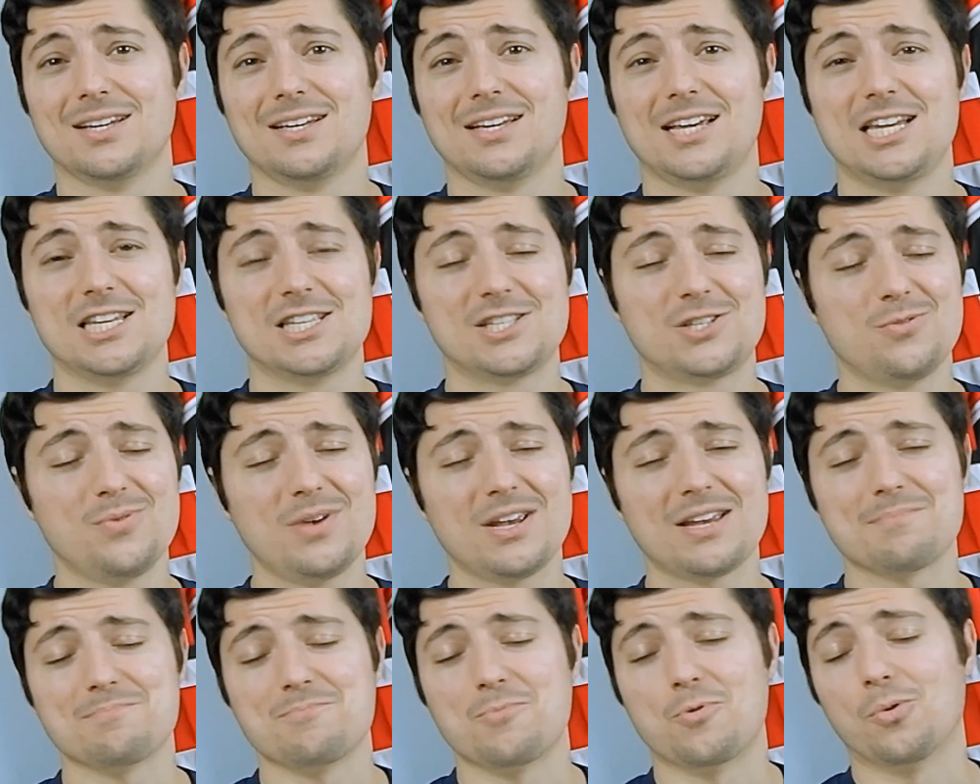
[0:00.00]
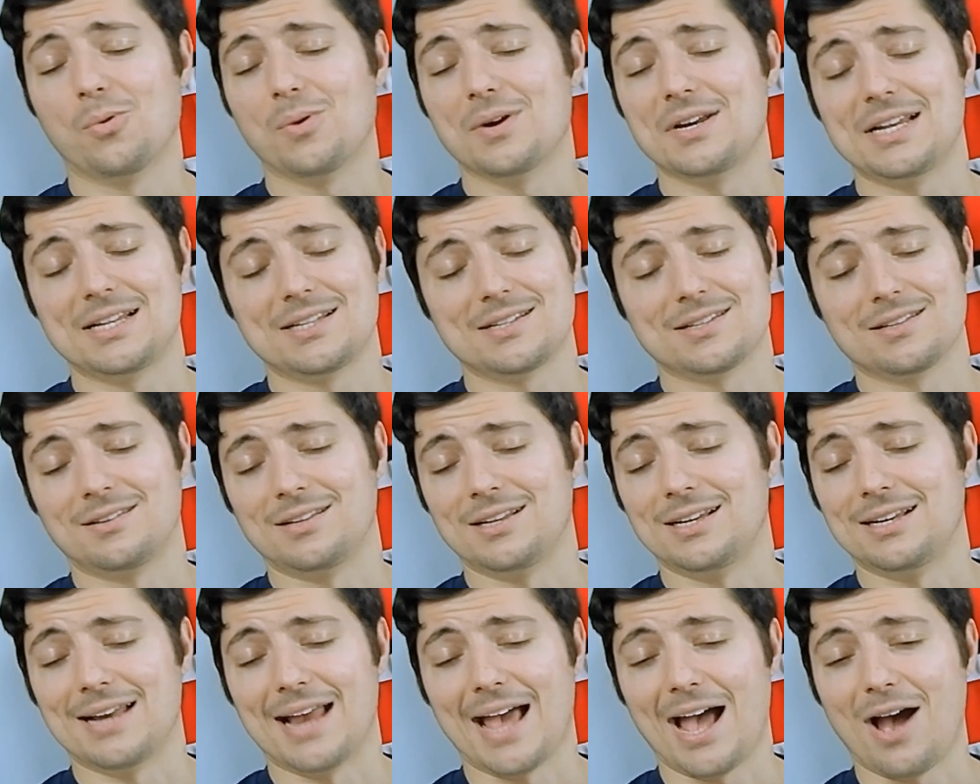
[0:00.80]
He's doing more
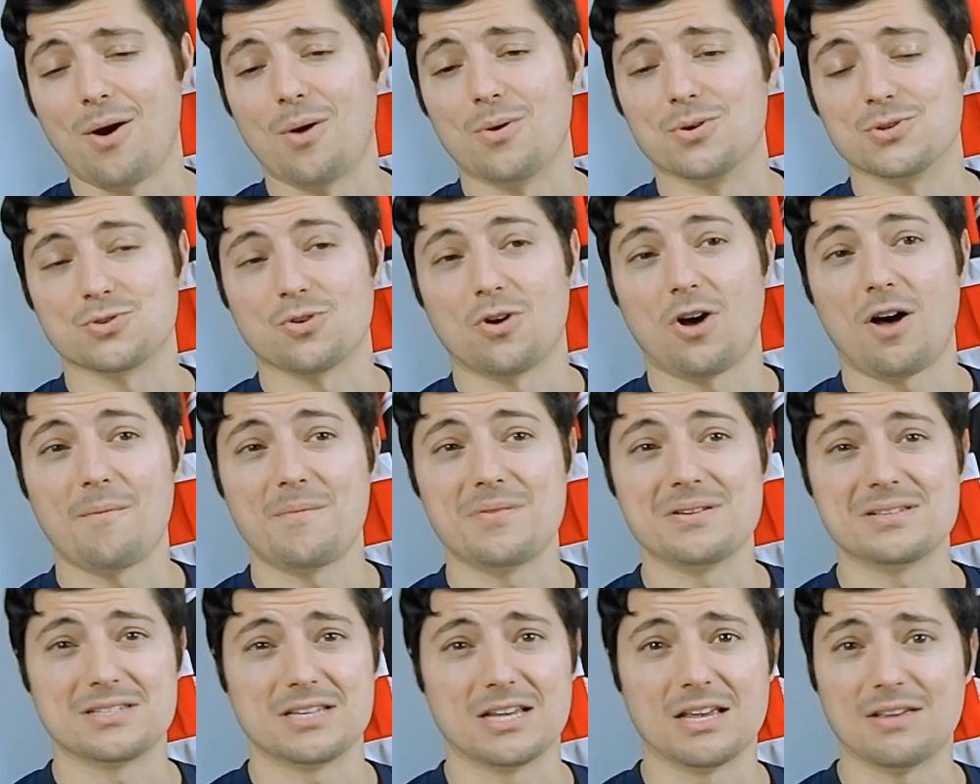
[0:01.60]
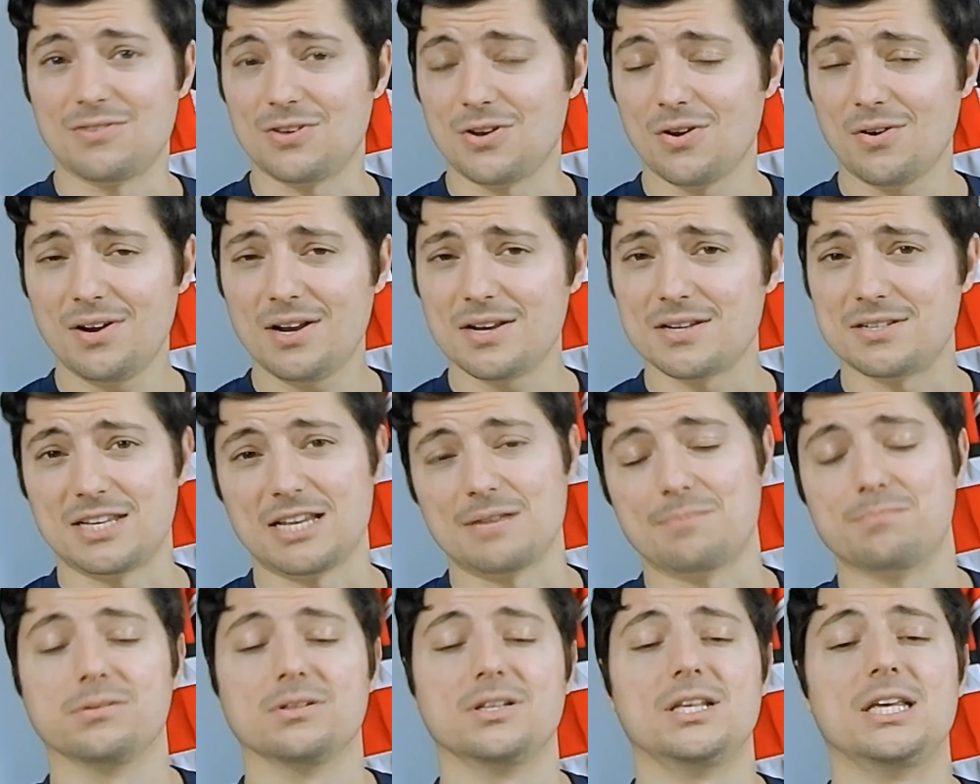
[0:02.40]
decently now. So obviously, if you're in a
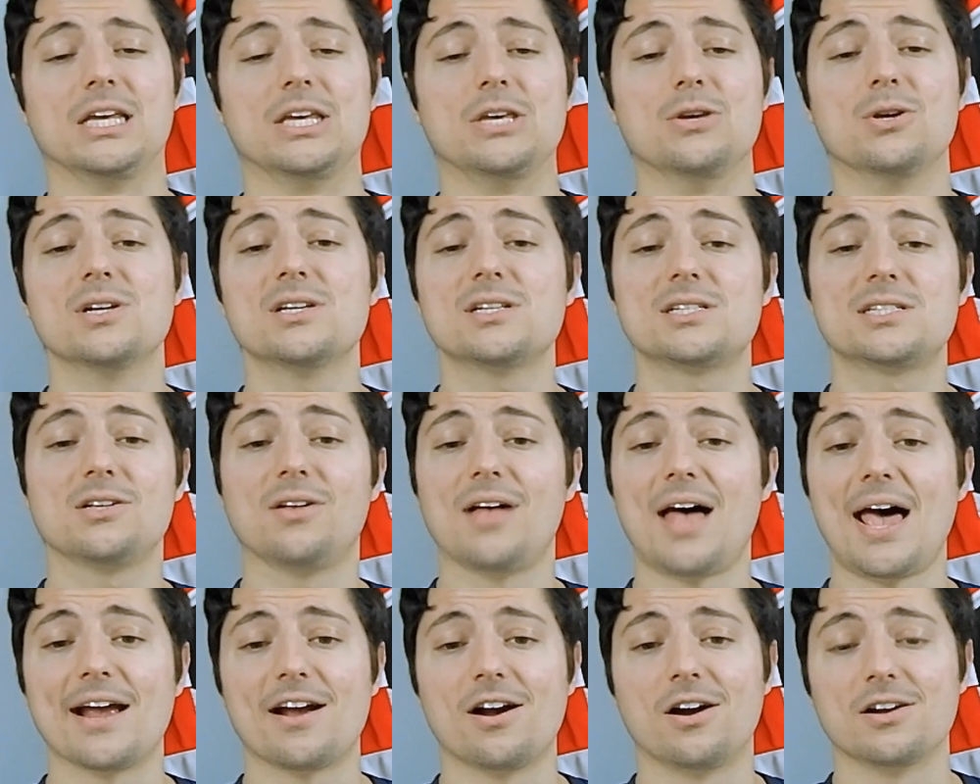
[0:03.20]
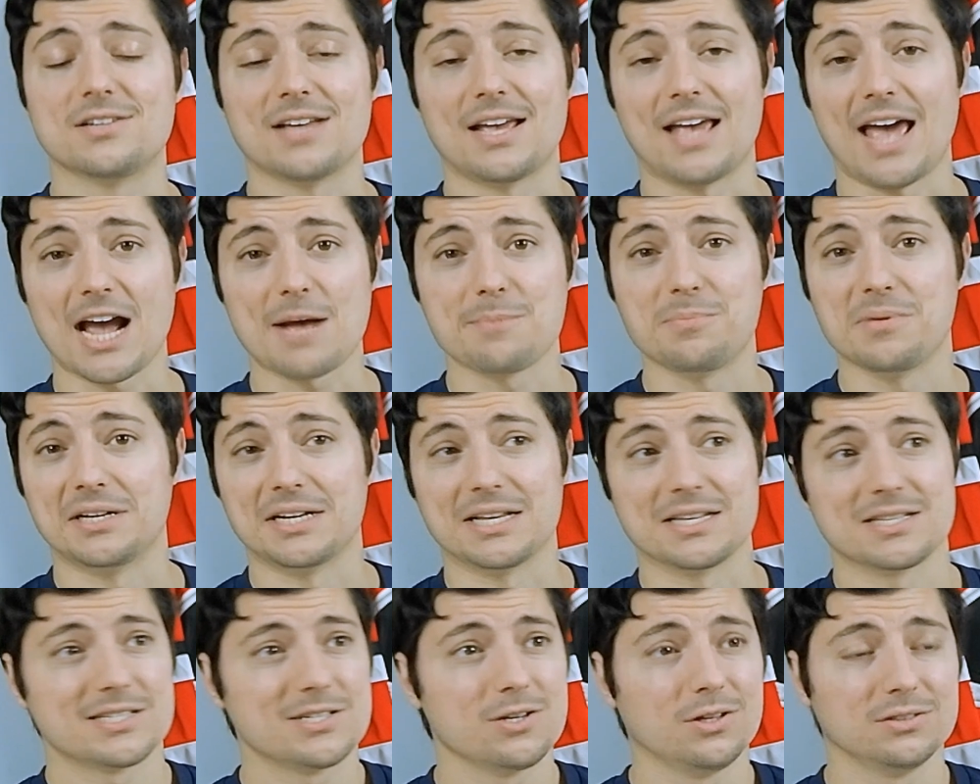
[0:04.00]
deep league, you can still hang on to Ekblad.
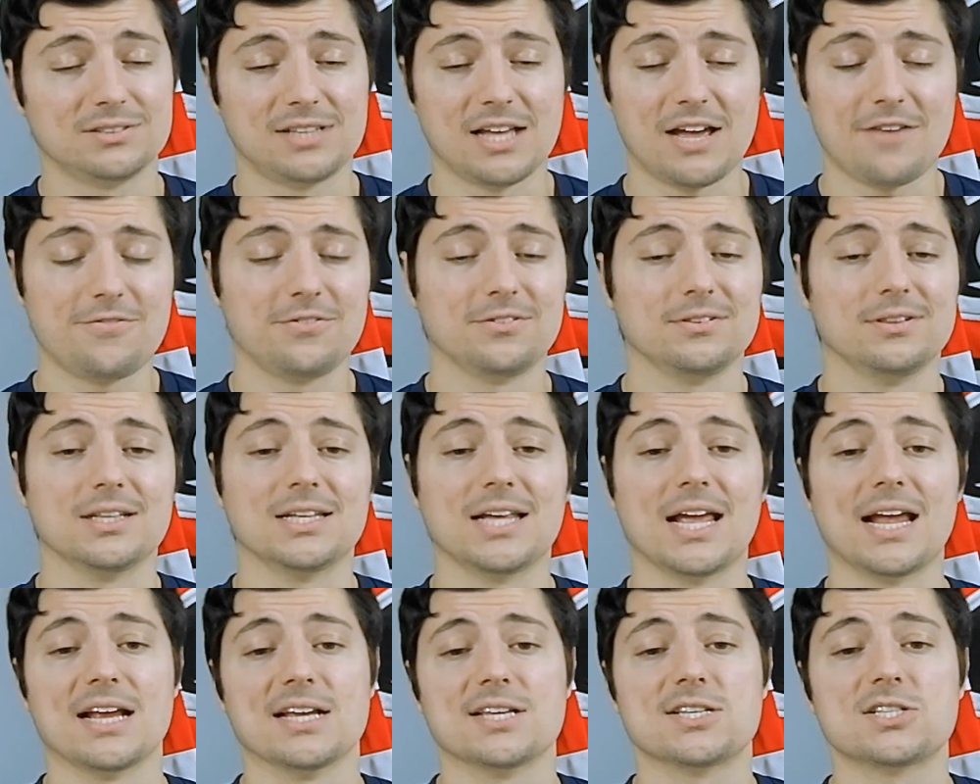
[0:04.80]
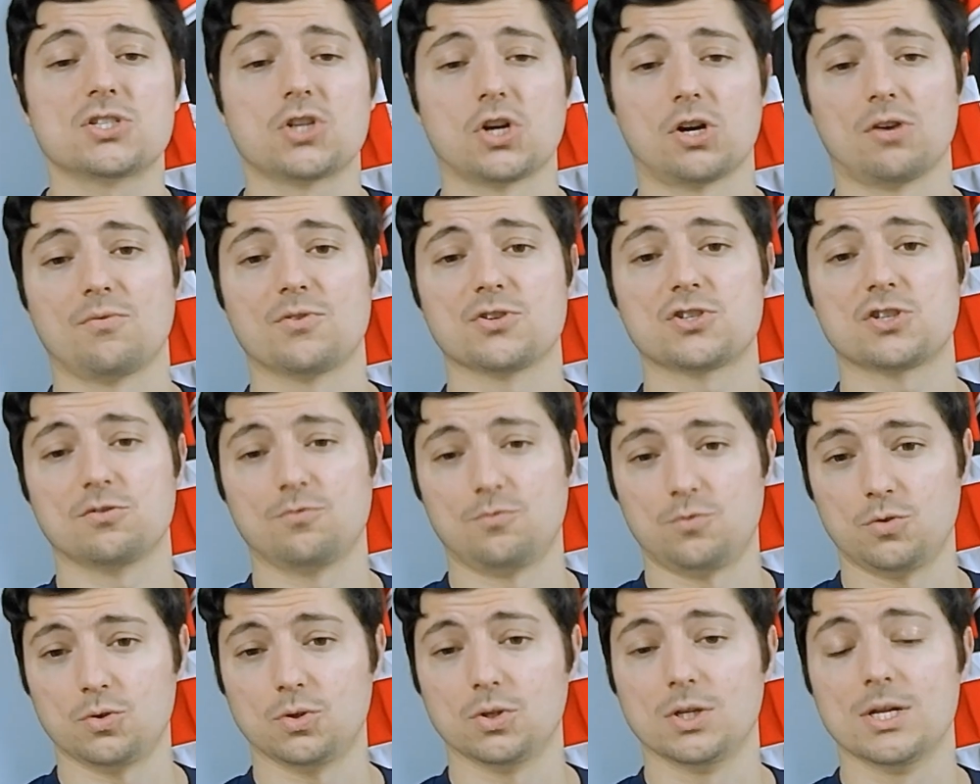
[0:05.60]
He's still definitely a
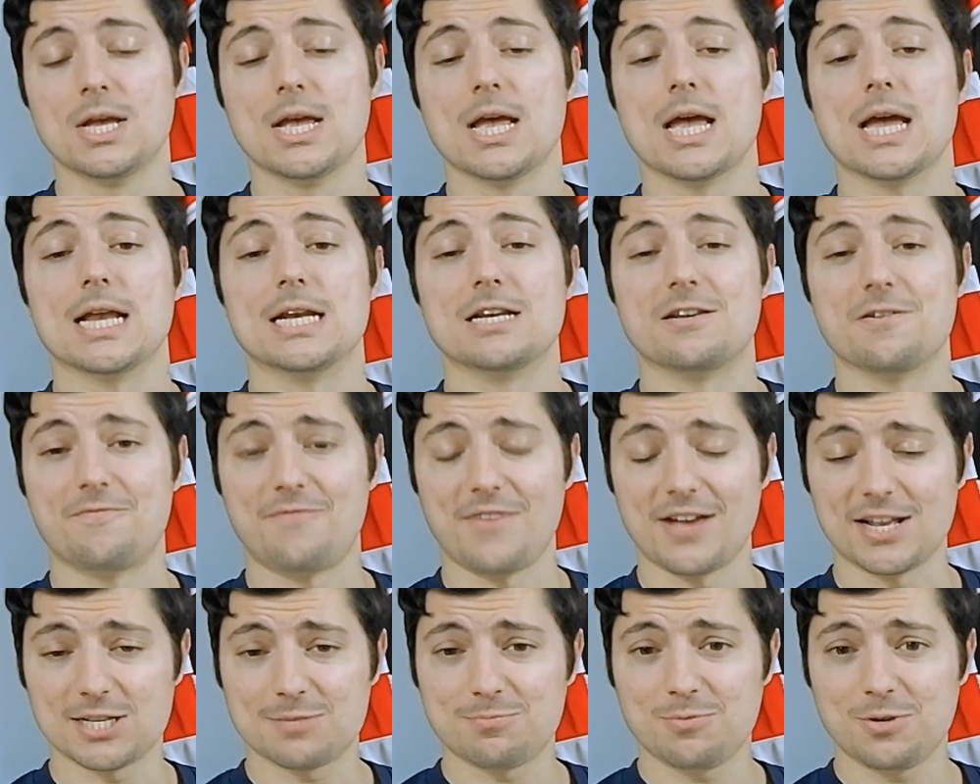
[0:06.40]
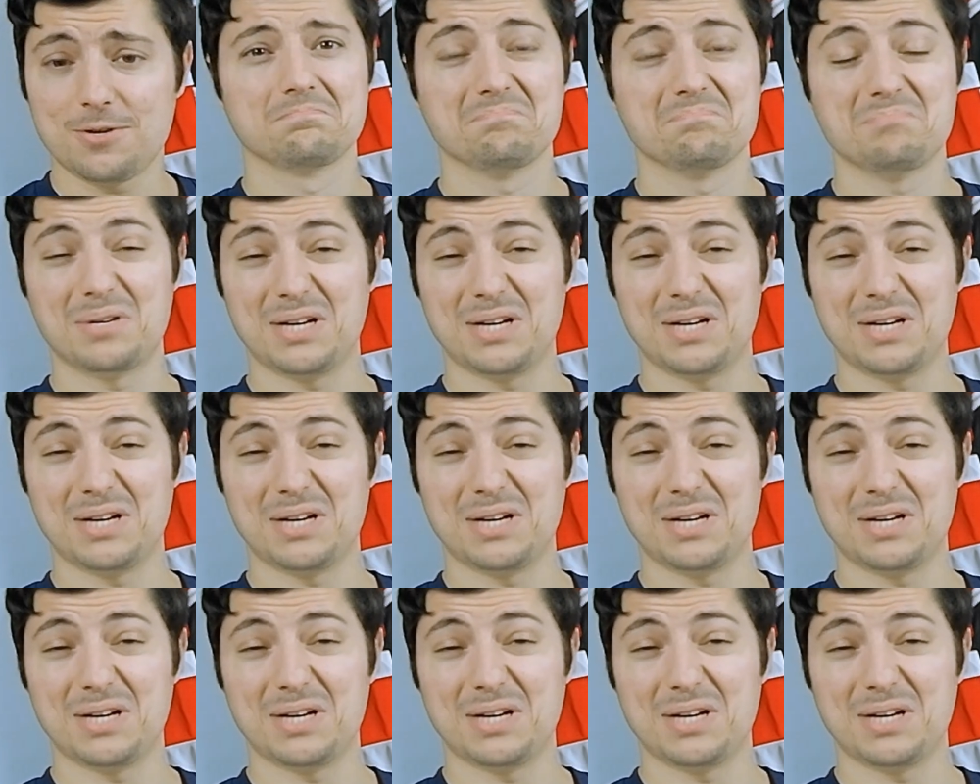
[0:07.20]
serviceable defenseman.